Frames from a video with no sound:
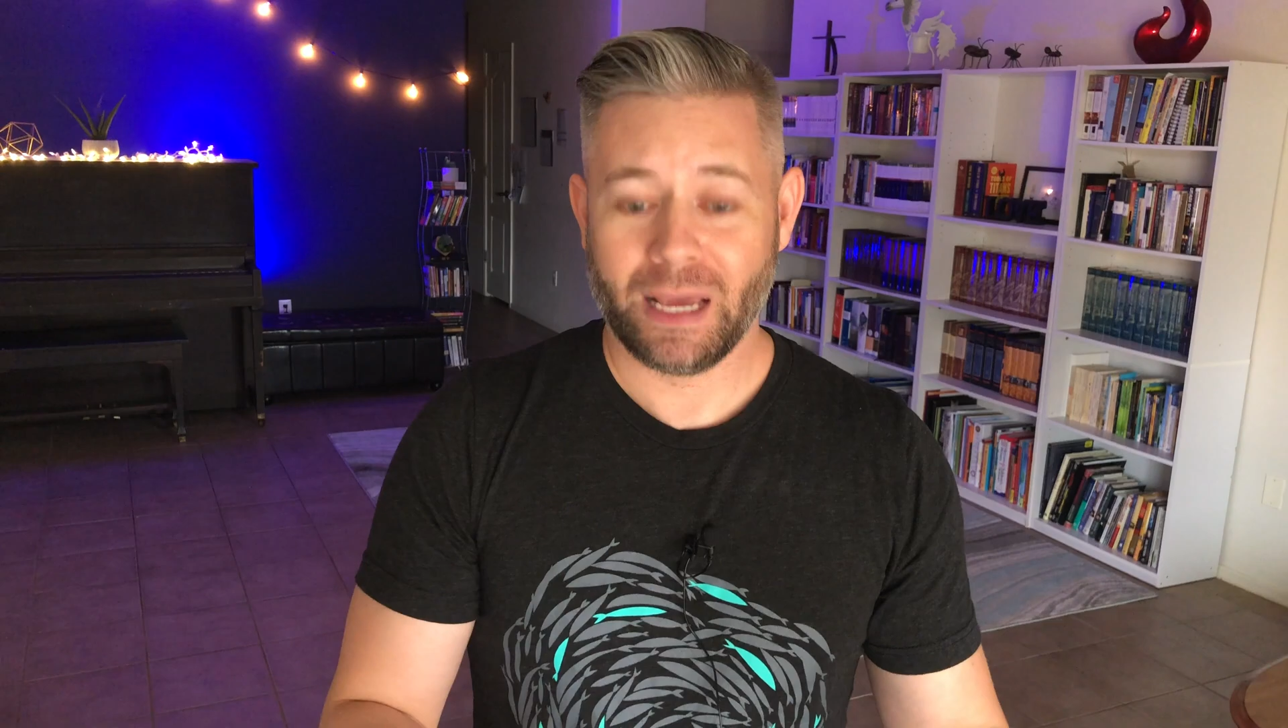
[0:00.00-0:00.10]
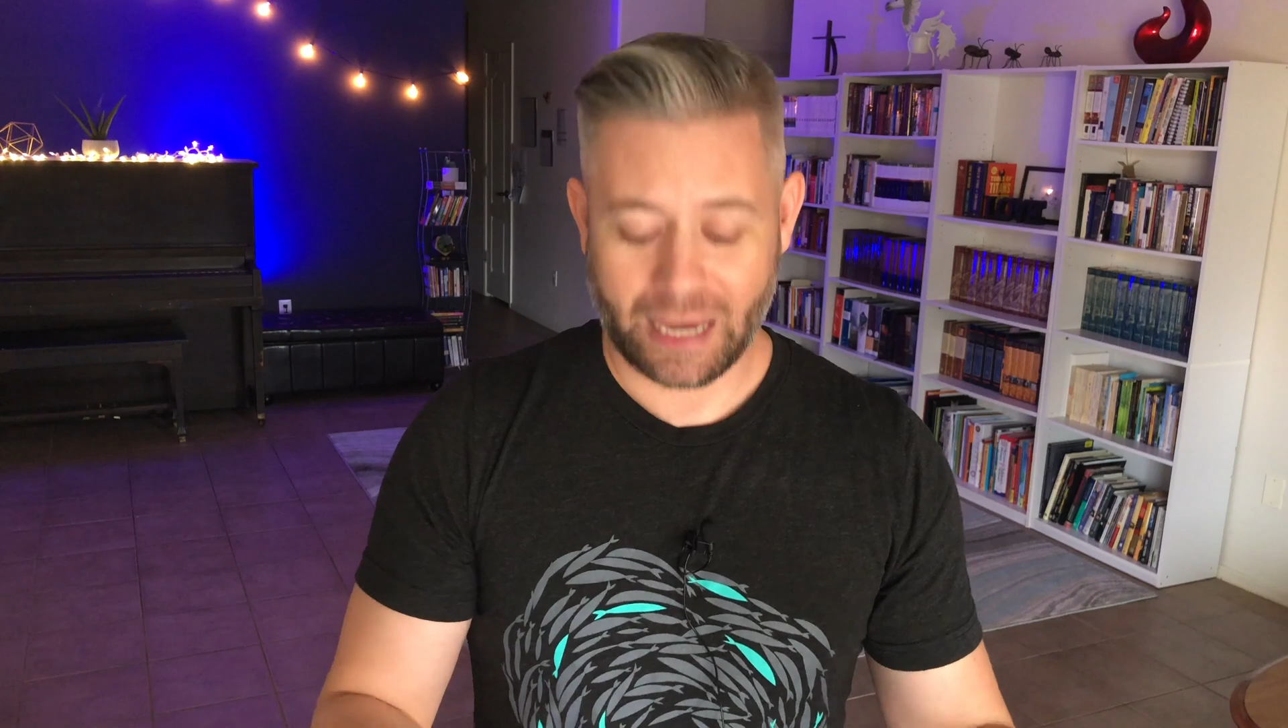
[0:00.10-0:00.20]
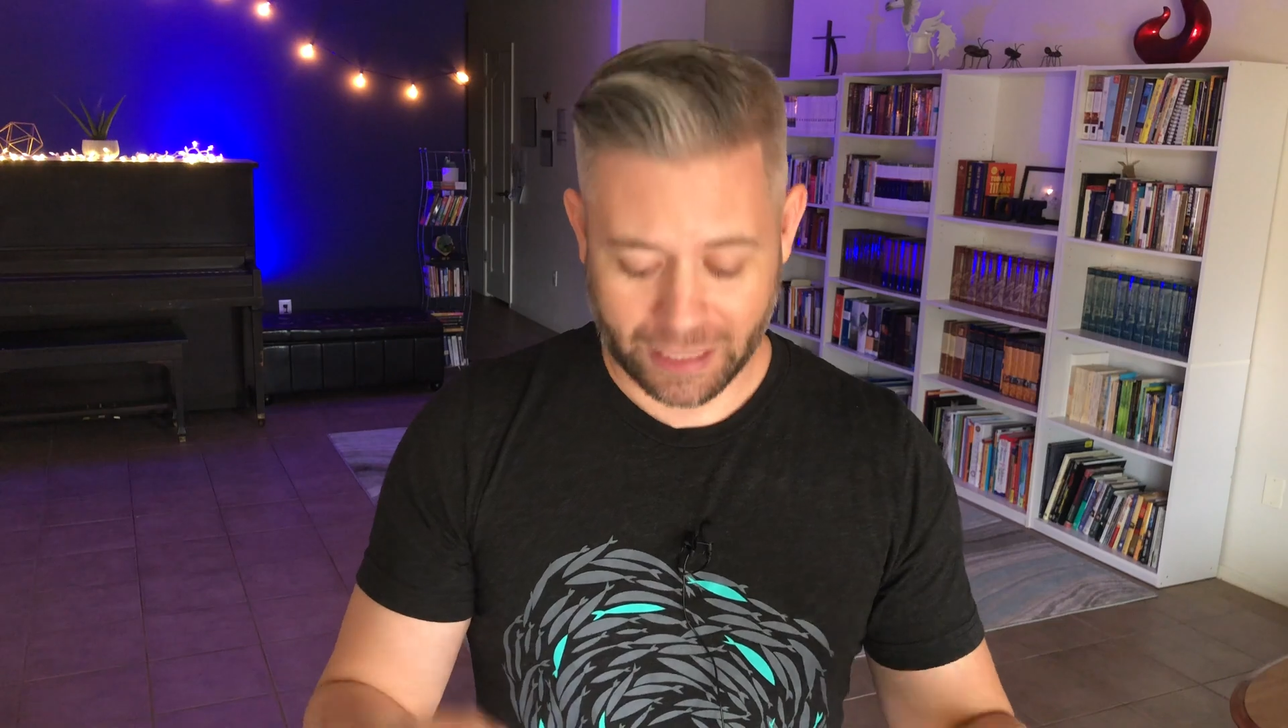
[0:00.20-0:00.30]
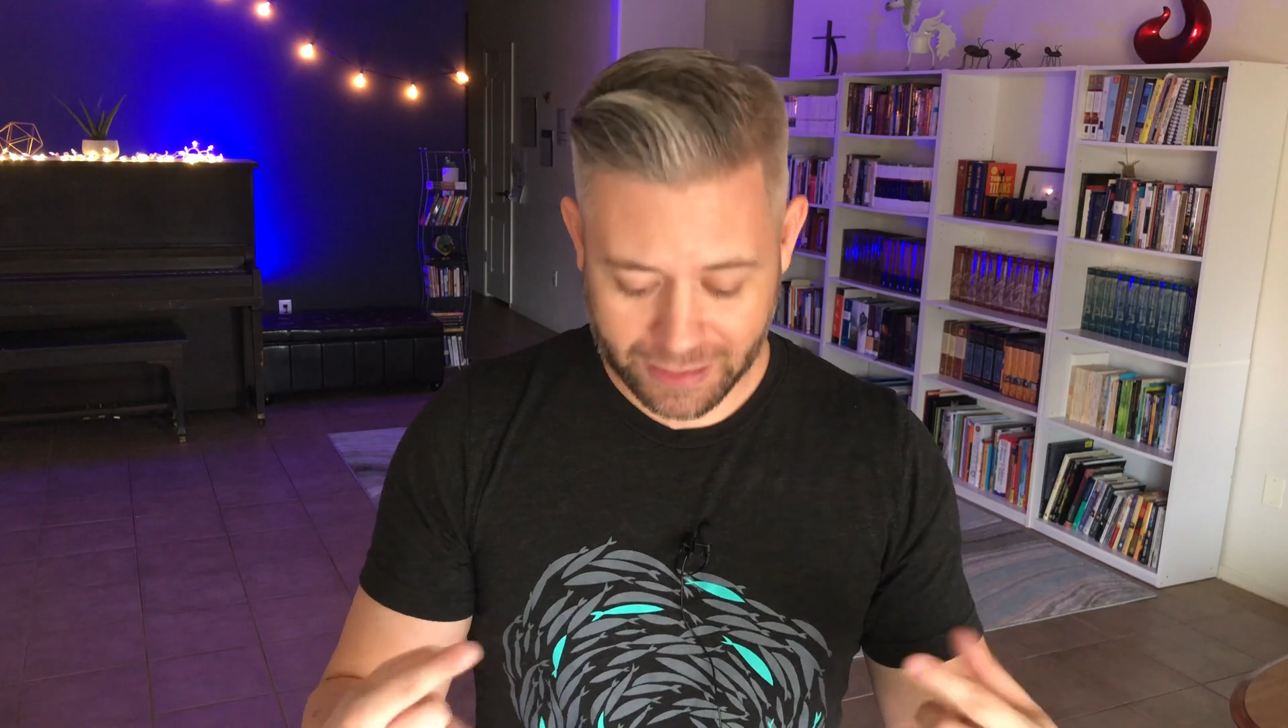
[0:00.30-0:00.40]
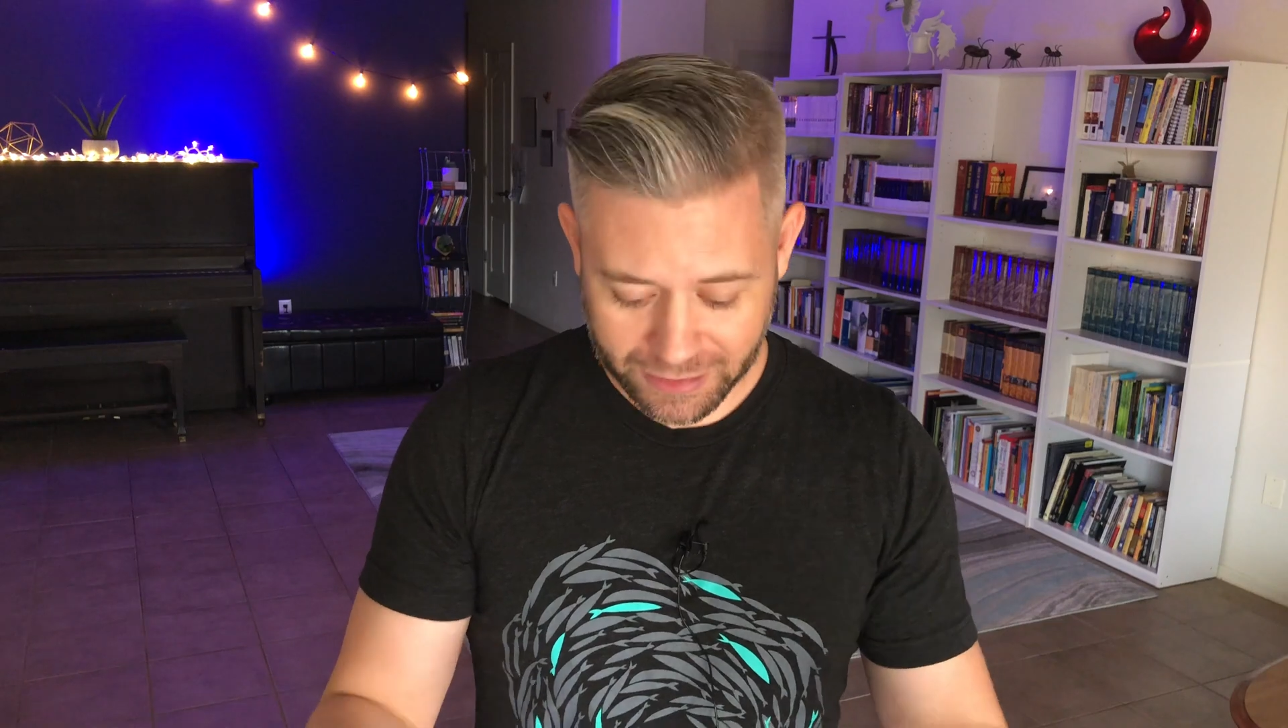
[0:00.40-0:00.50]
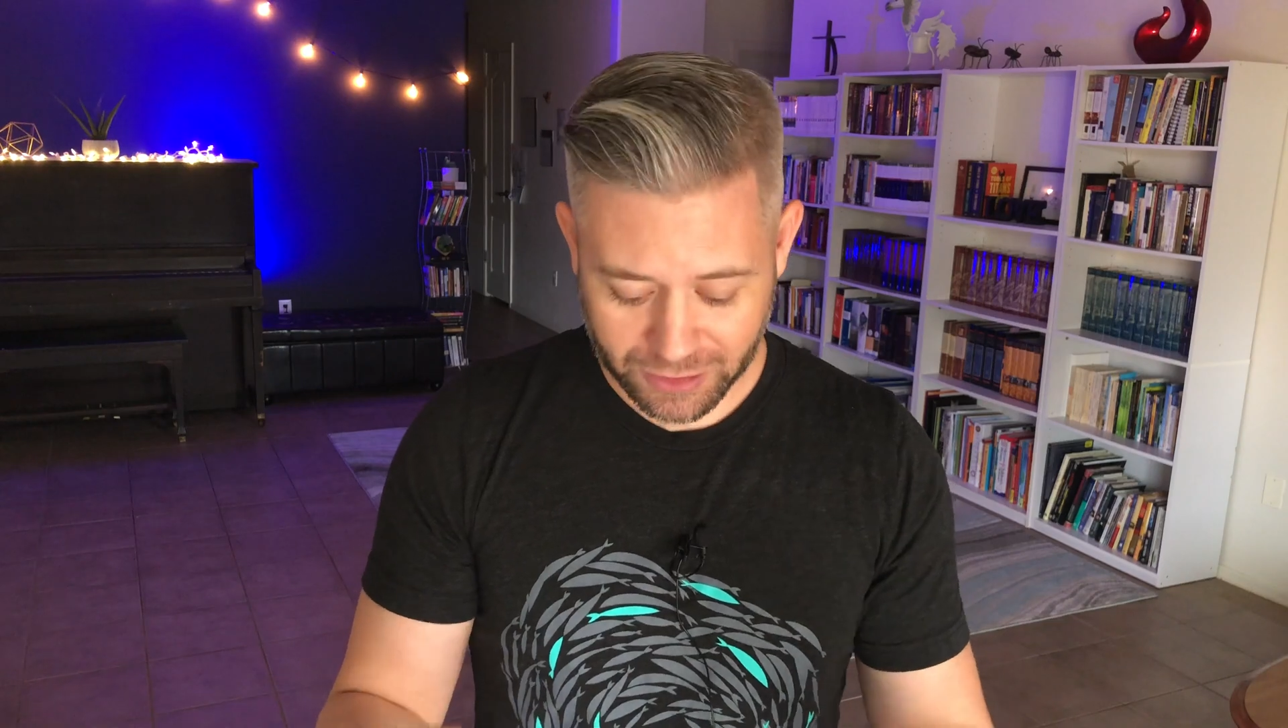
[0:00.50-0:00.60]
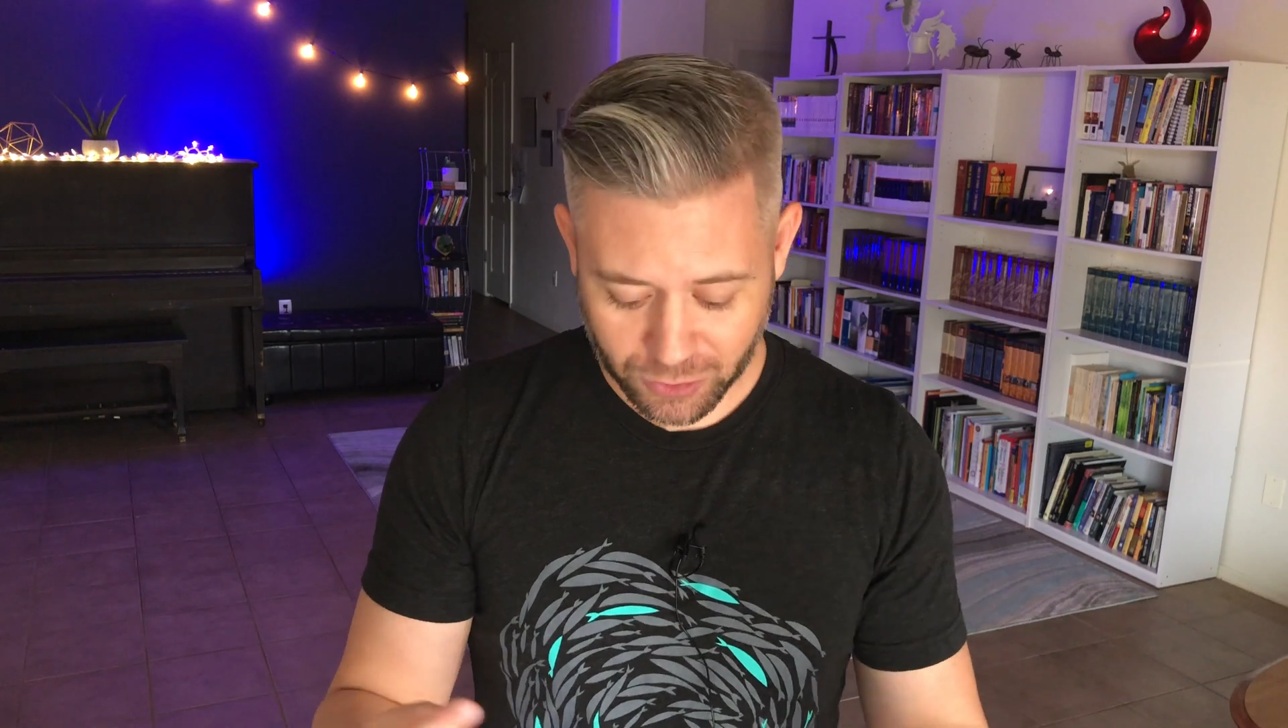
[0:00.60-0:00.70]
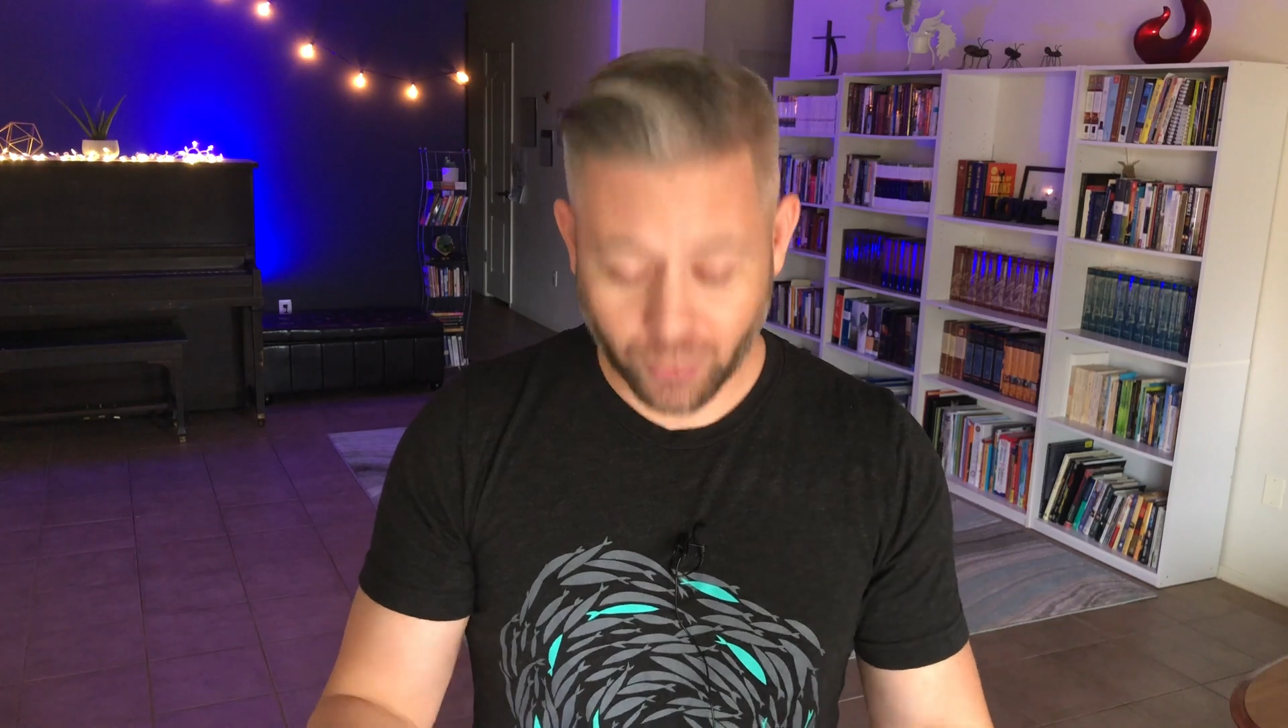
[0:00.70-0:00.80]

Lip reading: and this is